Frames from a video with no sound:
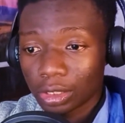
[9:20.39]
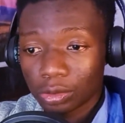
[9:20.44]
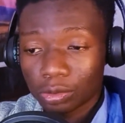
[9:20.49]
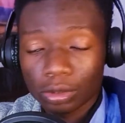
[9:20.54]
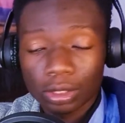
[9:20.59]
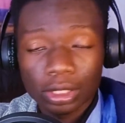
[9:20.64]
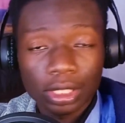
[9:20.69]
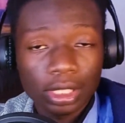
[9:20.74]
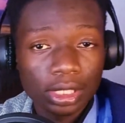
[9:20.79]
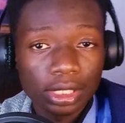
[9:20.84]

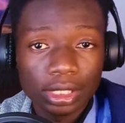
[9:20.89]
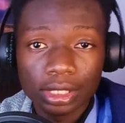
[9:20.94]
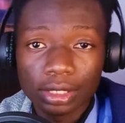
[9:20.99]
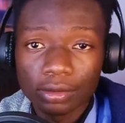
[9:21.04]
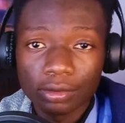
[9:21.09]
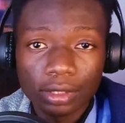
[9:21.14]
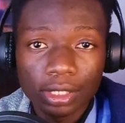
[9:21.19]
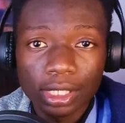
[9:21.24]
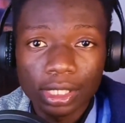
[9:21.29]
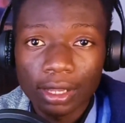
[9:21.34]
Shredder
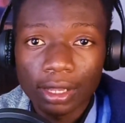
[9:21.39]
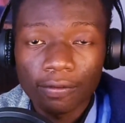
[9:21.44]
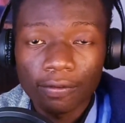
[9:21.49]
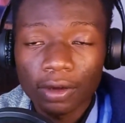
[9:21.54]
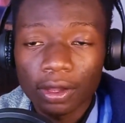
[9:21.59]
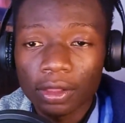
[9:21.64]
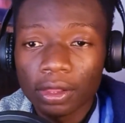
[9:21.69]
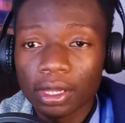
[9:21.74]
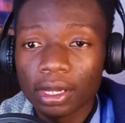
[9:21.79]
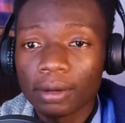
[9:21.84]
isn't really a
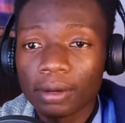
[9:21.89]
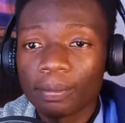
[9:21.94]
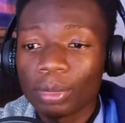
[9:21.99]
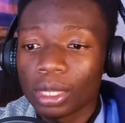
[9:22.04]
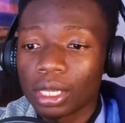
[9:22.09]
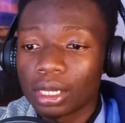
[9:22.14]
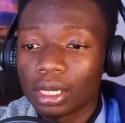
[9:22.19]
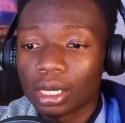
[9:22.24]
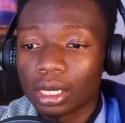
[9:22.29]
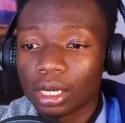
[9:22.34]
father.
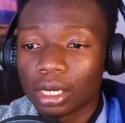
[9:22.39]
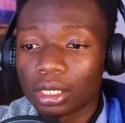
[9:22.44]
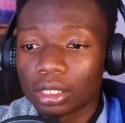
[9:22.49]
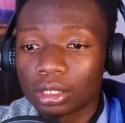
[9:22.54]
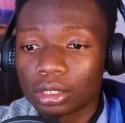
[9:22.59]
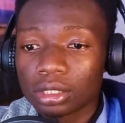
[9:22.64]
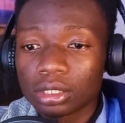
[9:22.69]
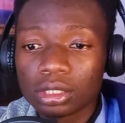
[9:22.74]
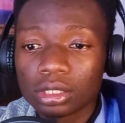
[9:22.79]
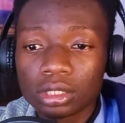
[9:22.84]

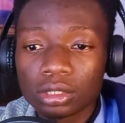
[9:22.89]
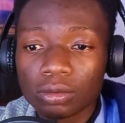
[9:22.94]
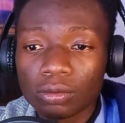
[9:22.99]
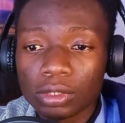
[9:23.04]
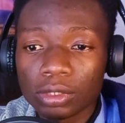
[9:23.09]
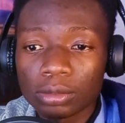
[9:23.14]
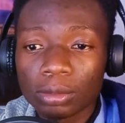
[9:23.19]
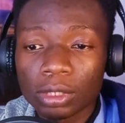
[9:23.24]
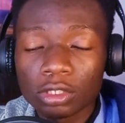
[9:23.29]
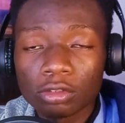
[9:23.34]
She
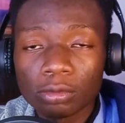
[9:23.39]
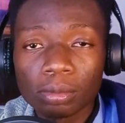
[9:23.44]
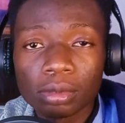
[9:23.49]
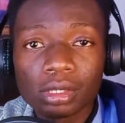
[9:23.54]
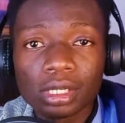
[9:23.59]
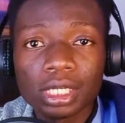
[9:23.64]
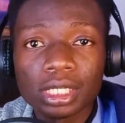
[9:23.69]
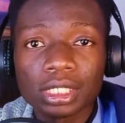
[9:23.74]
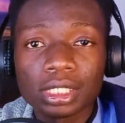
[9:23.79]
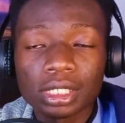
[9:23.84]
was
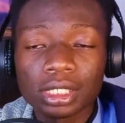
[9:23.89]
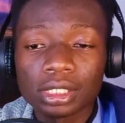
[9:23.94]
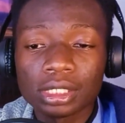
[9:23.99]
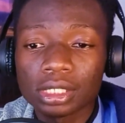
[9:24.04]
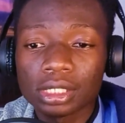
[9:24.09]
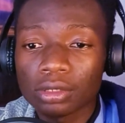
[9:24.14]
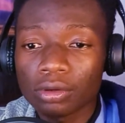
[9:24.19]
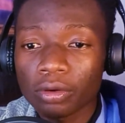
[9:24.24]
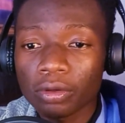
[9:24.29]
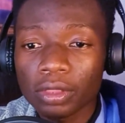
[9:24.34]

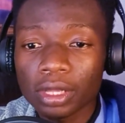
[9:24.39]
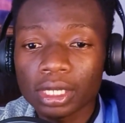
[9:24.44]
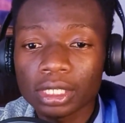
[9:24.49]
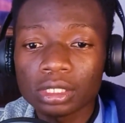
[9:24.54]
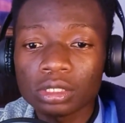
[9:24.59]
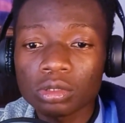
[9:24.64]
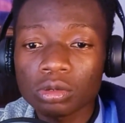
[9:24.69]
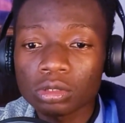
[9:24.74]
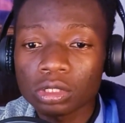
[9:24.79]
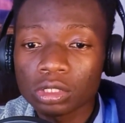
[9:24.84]
manipulated and all
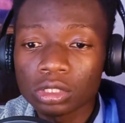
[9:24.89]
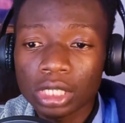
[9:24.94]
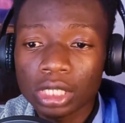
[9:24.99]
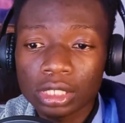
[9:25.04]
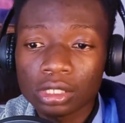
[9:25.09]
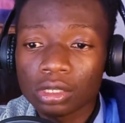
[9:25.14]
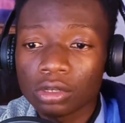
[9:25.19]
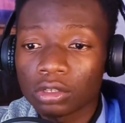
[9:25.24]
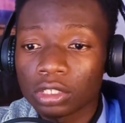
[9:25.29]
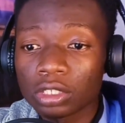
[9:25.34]
that, so she
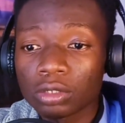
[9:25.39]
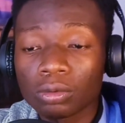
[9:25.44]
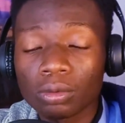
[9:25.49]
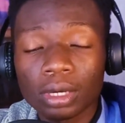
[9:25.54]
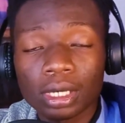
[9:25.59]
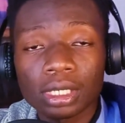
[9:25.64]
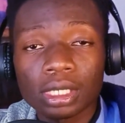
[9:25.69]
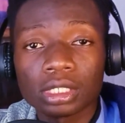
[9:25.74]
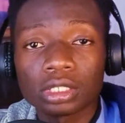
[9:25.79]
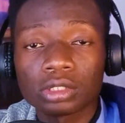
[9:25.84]
doesn't really
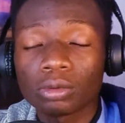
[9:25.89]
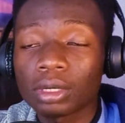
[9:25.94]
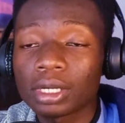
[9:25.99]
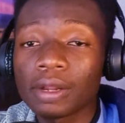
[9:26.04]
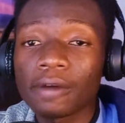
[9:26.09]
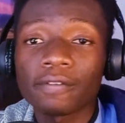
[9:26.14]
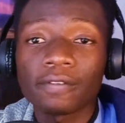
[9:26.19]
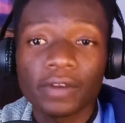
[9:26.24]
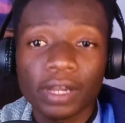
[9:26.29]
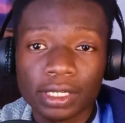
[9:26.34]
want that. She
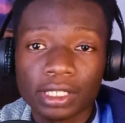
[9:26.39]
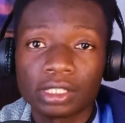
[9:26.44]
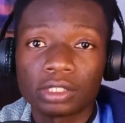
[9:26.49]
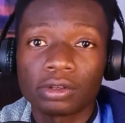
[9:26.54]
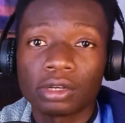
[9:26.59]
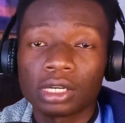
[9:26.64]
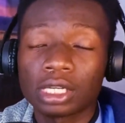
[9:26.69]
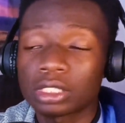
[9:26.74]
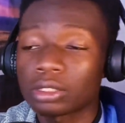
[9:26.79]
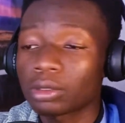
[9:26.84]
want to fight,
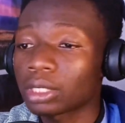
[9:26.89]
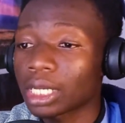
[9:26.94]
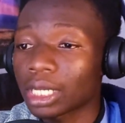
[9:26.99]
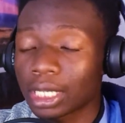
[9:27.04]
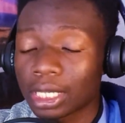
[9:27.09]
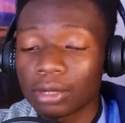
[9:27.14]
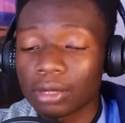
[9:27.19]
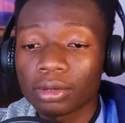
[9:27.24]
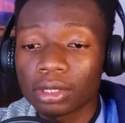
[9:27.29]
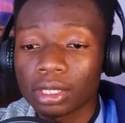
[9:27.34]
she want
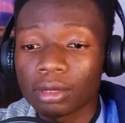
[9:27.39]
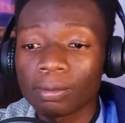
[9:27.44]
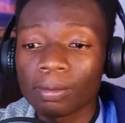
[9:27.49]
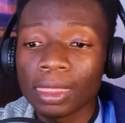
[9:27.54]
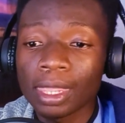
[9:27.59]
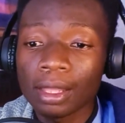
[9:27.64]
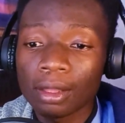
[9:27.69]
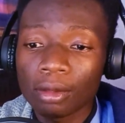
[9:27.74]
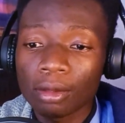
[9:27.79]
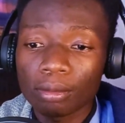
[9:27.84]
to kill him,
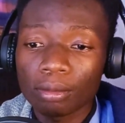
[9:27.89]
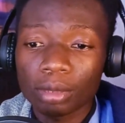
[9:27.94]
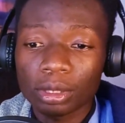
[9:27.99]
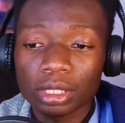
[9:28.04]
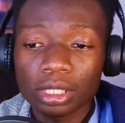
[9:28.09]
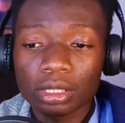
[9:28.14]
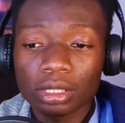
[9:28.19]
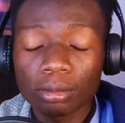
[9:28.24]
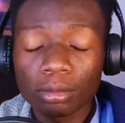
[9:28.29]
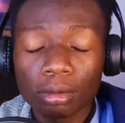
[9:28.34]

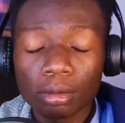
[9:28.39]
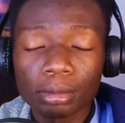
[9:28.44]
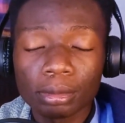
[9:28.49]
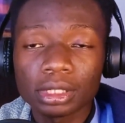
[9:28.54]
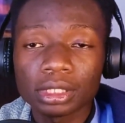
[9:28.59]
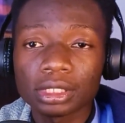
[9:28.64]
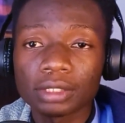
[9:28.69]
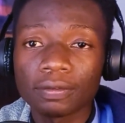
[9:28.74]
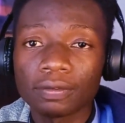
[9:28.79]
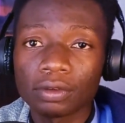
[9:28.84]
but at the
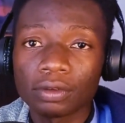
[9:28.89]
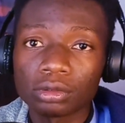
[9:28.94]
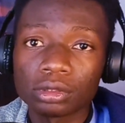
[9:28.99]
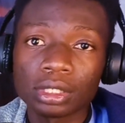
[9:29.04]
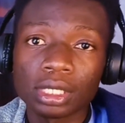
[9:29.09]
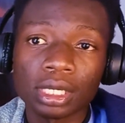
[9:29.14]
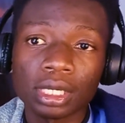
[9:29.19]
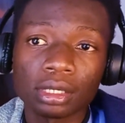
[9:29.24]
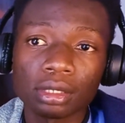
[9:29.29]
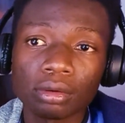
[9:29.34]
moment she
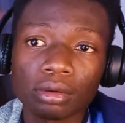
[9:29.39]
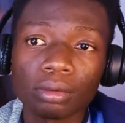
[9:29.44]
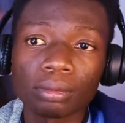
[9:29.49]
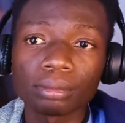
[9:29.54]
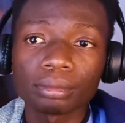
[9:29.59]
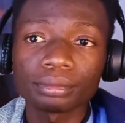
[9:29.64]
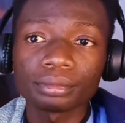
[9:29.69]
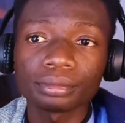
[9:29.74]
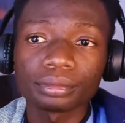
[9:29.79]
feels like, you know,